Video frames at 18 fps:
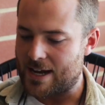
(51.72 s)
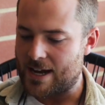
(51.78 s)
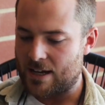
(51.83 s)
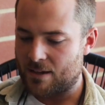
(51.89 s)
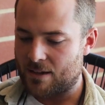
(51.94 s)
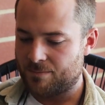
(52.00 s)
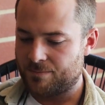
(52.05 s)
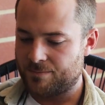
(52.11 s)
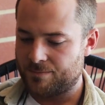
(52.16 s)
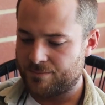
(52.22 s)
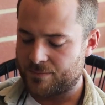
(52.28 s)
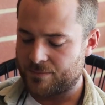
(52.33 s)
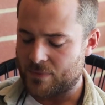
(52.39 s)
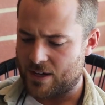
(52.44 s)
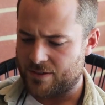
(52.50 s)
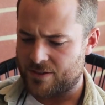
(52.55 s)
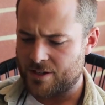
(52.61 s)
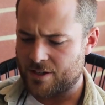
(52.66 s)

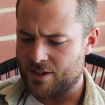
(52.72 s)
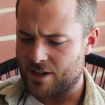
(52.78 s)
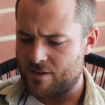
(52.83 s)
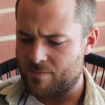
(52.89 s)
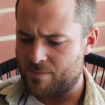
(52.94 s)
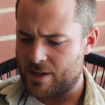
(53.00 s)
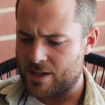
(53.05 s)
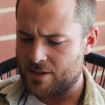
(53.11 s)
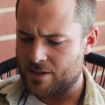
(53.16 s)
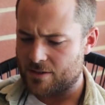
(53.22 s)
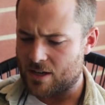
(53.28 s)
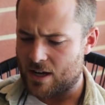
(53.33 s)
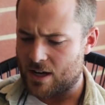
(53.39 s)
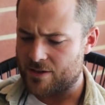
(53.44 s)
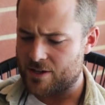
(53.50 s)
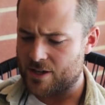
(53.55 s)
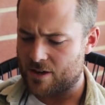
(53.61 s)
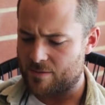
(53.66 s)
I think I've
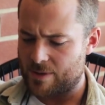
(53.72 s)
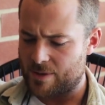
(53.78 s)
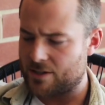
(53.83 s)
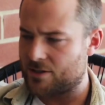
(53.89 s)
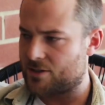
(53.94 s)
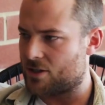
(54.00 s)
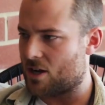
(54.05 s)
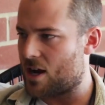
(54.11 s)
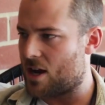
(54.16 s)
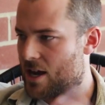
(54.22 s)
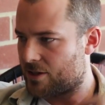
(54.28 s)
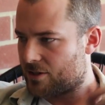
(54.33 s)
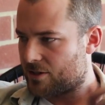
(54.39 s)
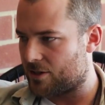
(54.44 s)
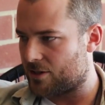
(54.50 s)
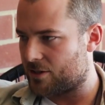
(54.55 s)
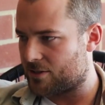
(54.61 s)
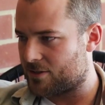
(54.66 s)
been
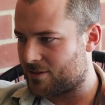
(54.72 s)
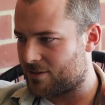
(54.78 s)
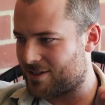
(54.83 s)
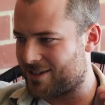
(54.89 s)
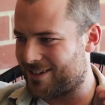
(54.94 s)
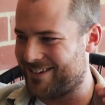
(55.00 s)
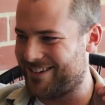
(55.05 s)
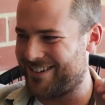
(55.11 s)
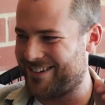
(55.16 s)
diagnosed.